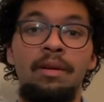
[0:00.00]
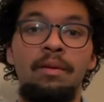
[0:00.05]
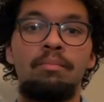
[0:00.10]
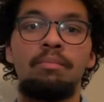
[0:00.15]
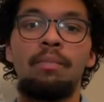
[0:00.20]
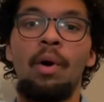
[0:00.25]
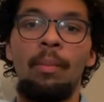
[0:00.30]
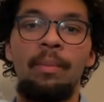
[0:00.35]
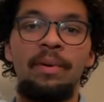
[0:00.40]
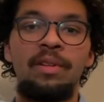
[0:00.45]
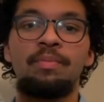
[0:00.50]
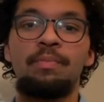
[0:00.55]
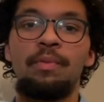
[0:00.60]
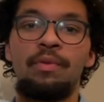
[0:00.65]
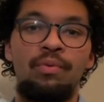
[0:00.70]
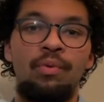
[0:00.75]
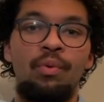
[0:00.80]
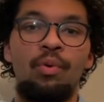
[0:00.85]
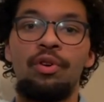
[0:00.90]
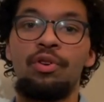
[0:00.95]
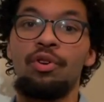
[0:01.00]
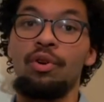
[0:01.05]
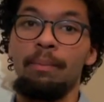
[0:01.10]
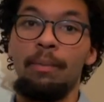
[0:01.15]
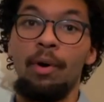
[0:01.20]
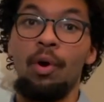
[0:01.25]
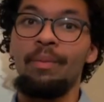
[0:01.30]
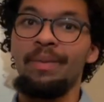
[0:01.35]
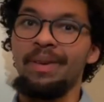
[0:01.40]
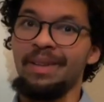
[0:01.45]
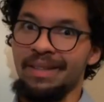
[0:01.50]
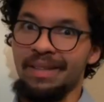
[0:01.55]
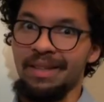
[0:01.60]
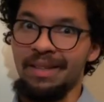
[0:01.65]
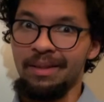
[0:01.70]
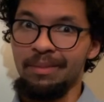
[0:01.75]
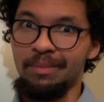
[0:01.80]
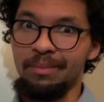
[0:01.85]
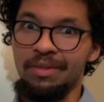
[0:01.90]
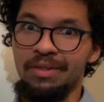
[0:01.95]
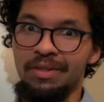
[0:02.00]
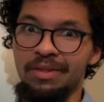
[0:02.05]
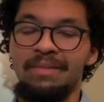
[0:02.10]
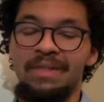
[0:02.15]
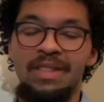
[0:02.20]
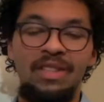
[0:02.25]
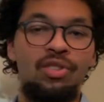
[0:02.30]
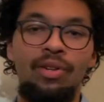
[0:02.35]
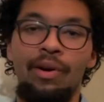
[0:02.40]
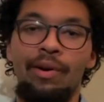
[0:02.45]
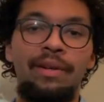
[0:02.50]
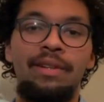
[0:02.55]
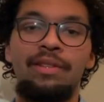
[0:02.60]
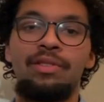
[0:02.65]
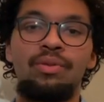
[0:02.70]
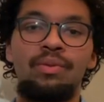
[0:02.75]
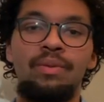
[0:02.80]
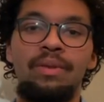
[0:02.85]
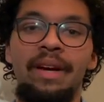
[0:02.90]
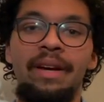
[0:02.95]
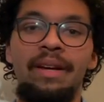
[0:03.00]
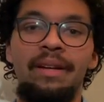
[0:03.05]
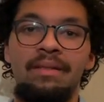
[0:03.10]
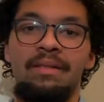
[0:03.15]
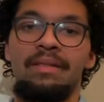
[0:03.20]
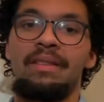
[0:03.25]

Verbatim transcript: moments before your moment comes, it's already too late.